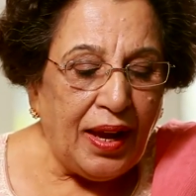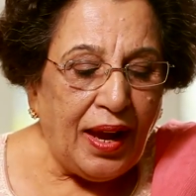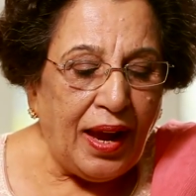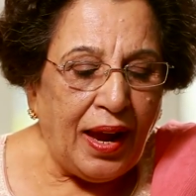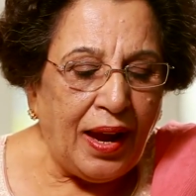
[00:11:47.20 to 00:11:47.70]

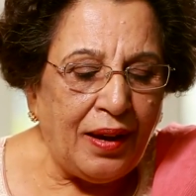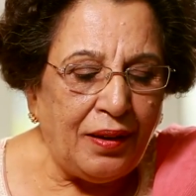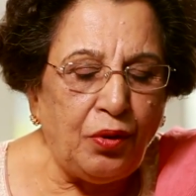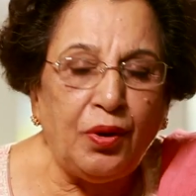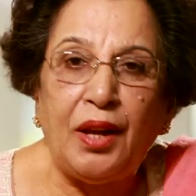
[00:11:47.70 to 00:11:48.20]

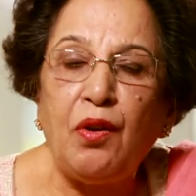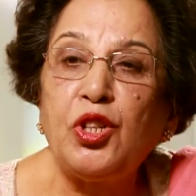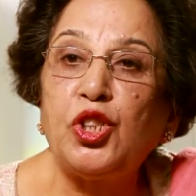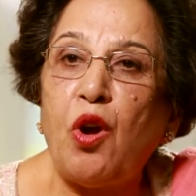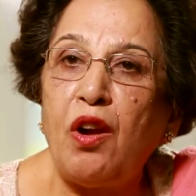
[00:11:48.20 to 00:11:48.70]
and you cannot
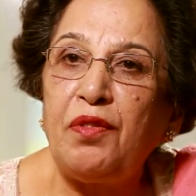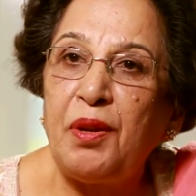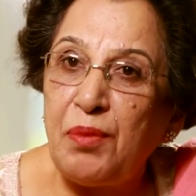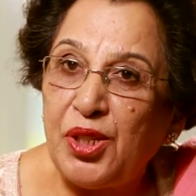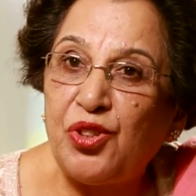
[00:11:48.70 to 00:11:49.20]
solve the
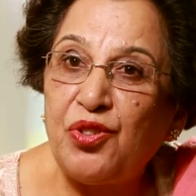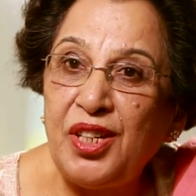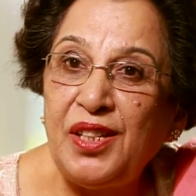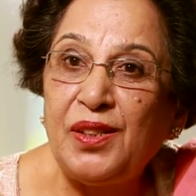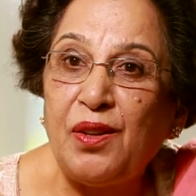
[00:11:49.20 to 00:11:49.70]

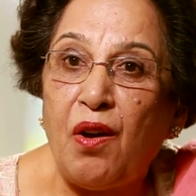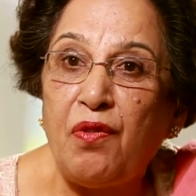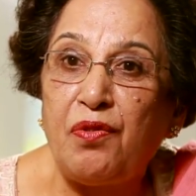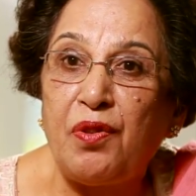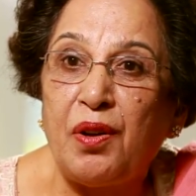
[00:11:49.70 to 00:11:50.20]
mysteries of
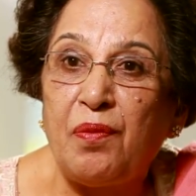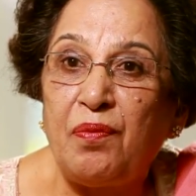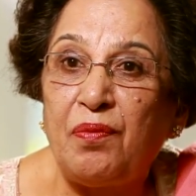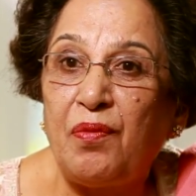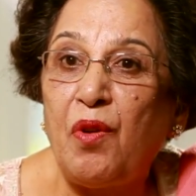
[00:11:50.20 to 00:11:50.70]

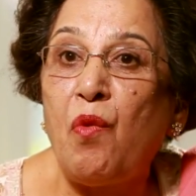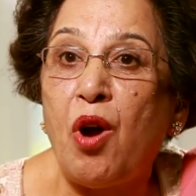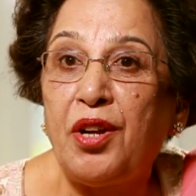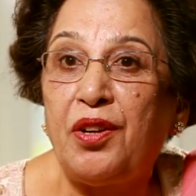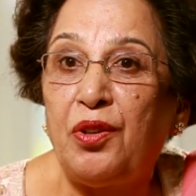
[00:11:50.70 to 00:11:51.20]

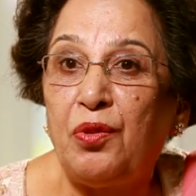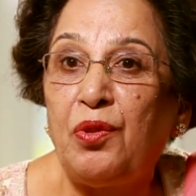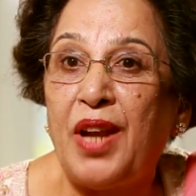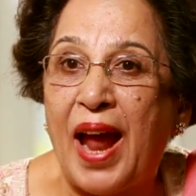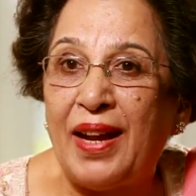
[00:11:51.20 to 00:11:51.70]
what you
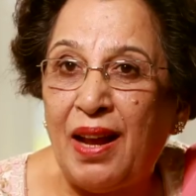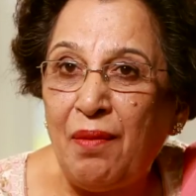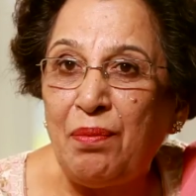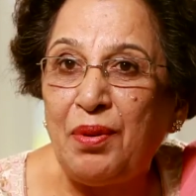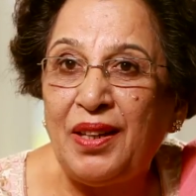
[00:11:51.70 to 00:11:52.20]
land
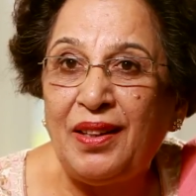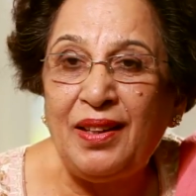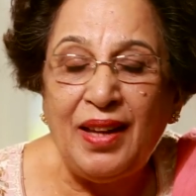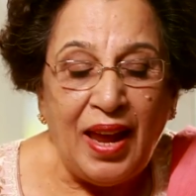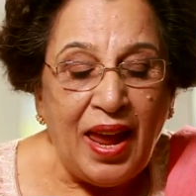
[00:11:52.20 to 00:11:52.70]
up
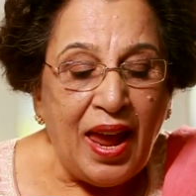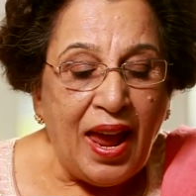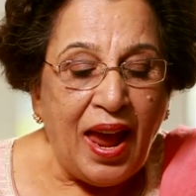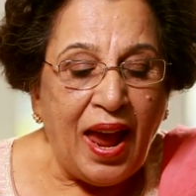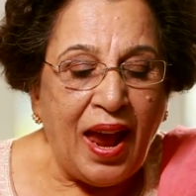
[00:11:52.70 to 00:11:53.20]
in.
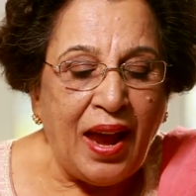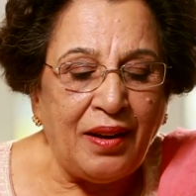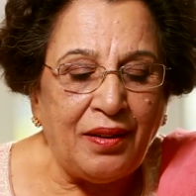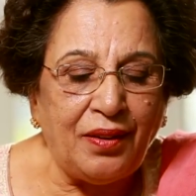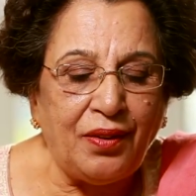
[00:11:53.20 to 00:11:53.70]

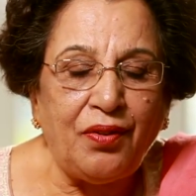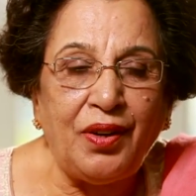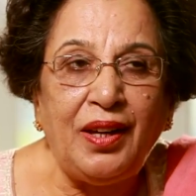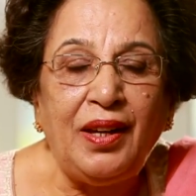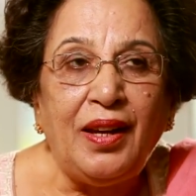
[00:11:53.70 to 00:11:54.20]
And
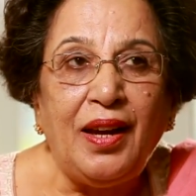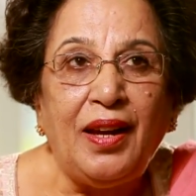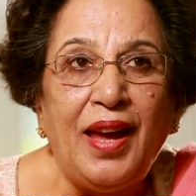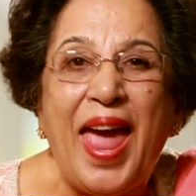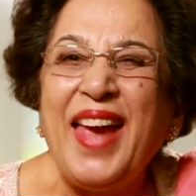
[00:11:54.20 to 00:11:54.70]
three,
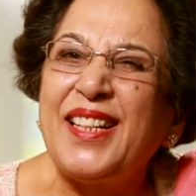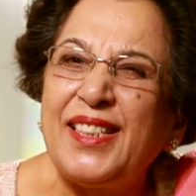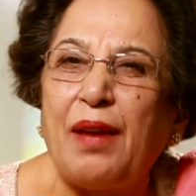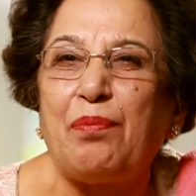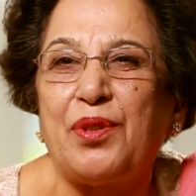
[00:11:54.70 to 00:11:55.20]

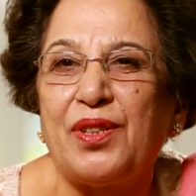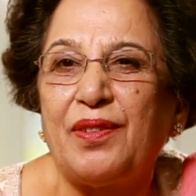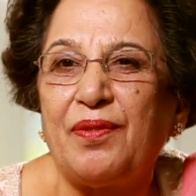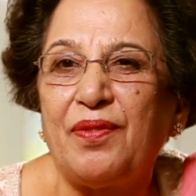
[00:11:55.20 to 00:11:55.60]
accept,